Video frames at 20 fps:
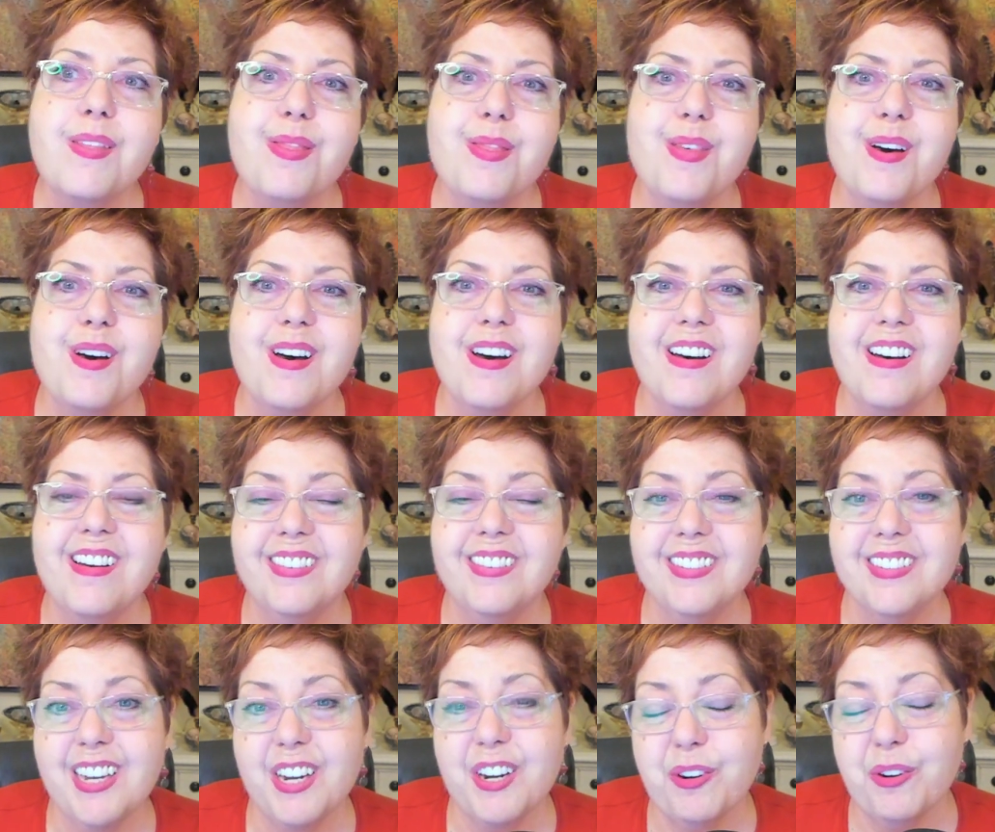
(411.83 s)
The
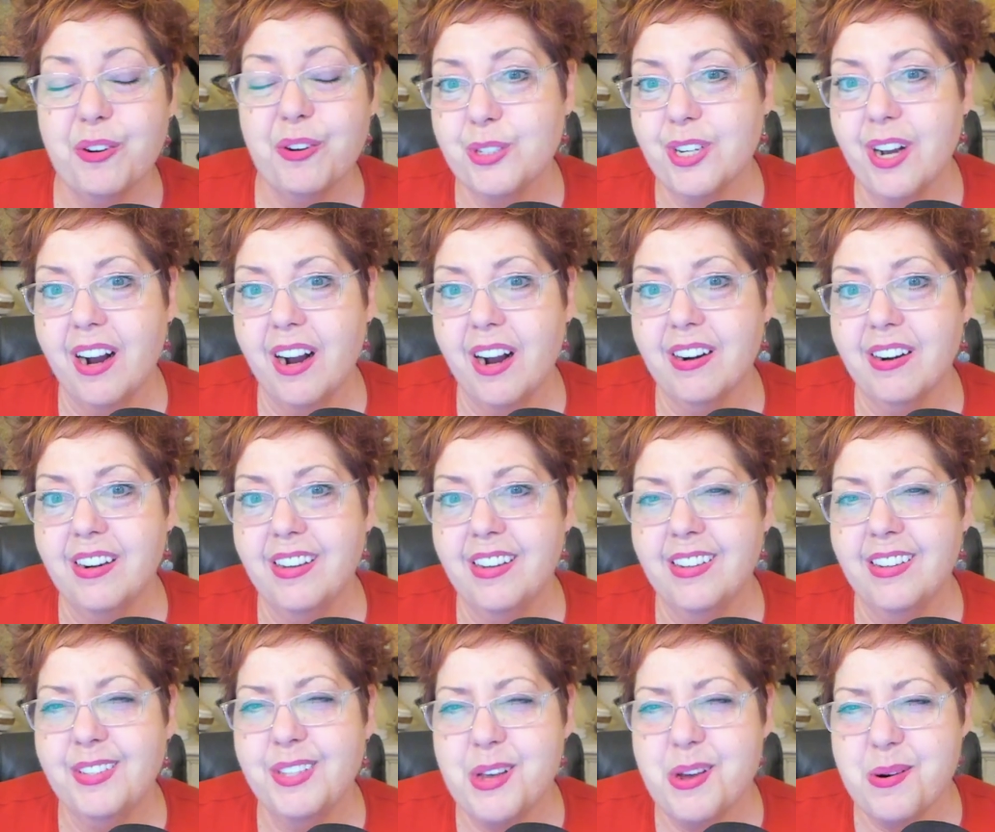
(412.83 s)
sacral chakra
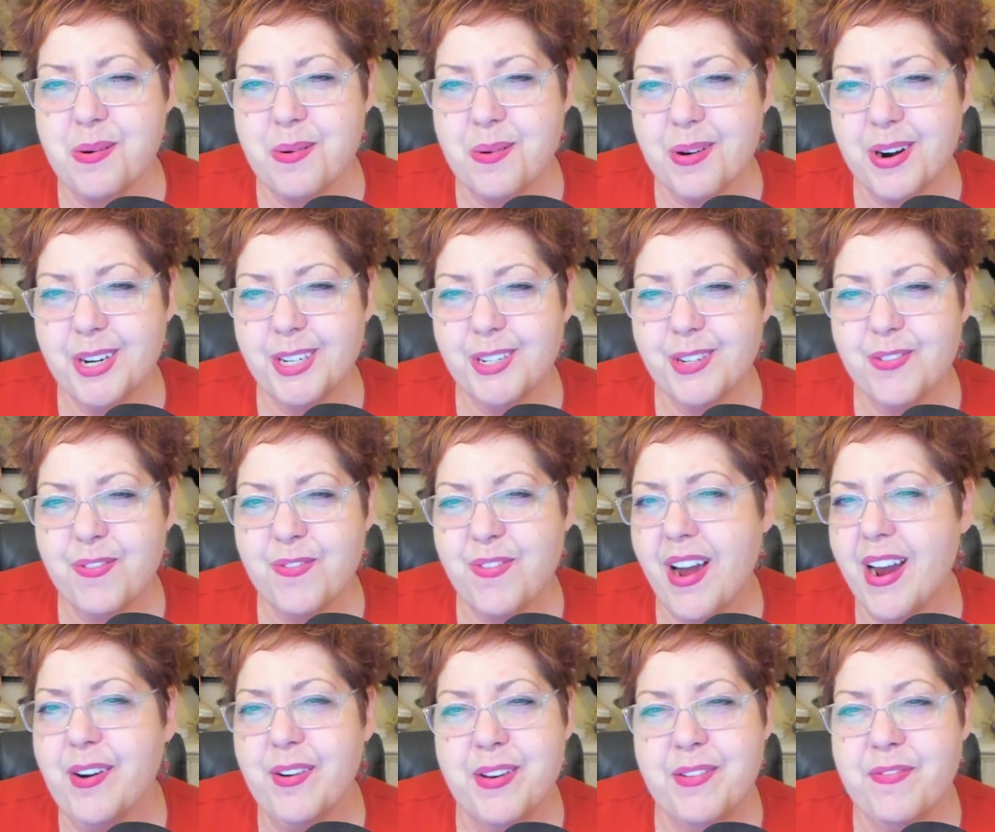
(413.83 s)
is the orange,
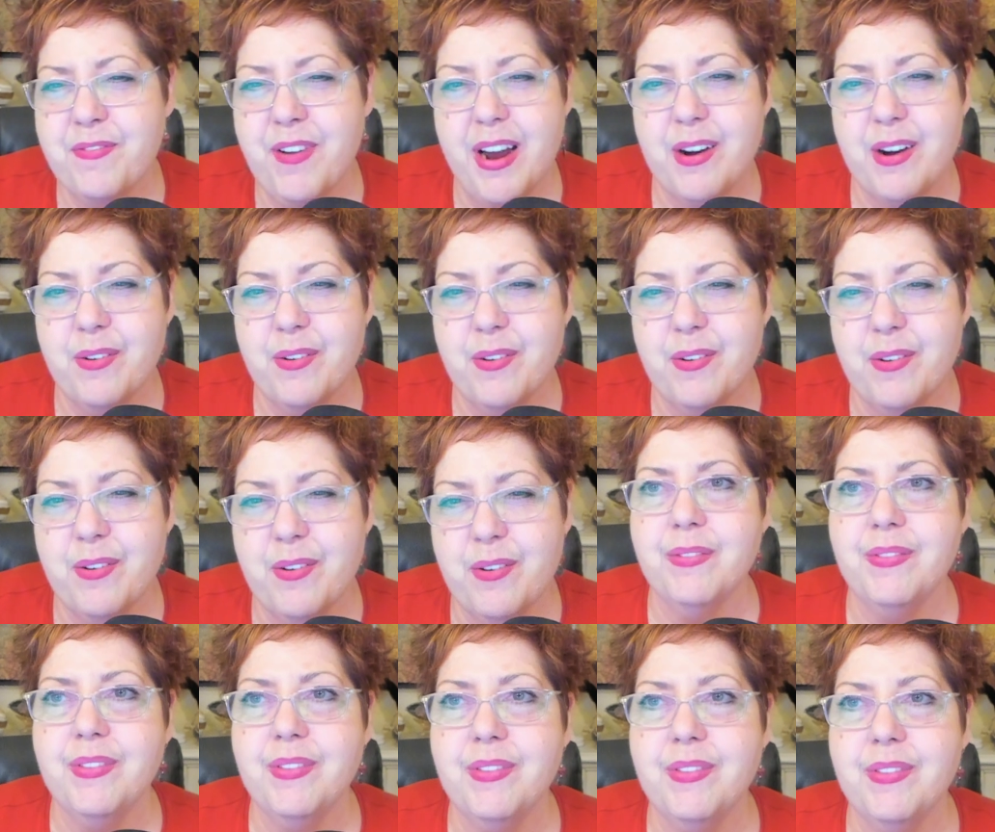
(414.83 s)
fiery part of
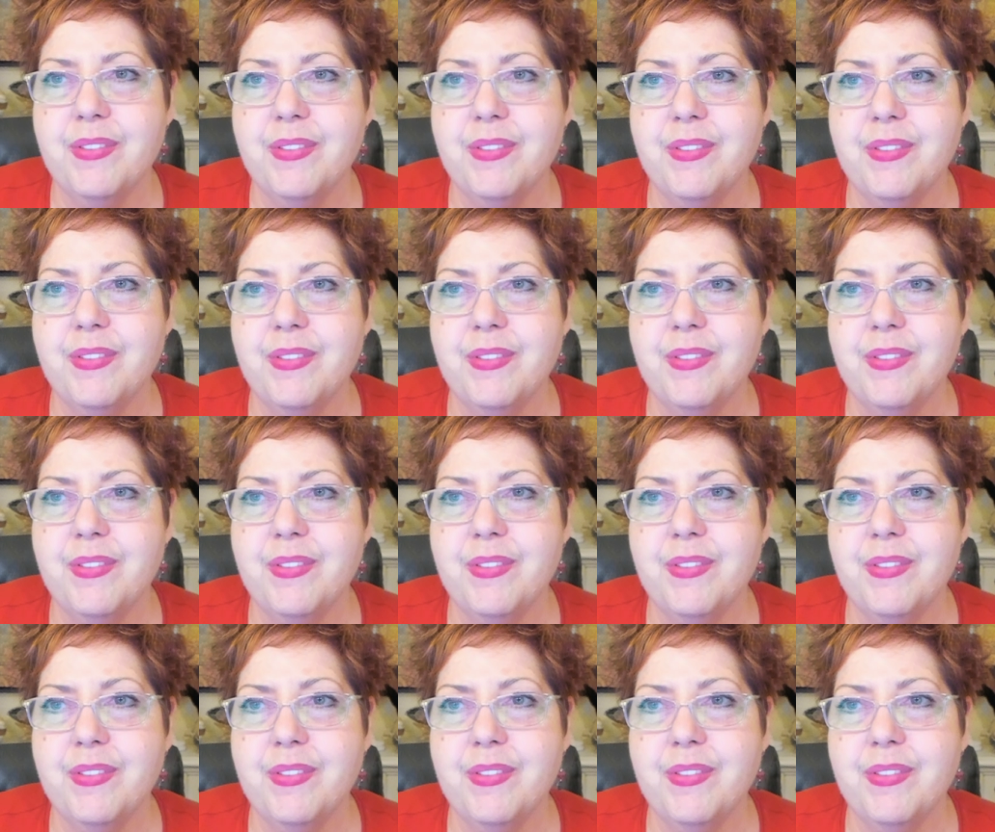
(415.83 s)
the sun.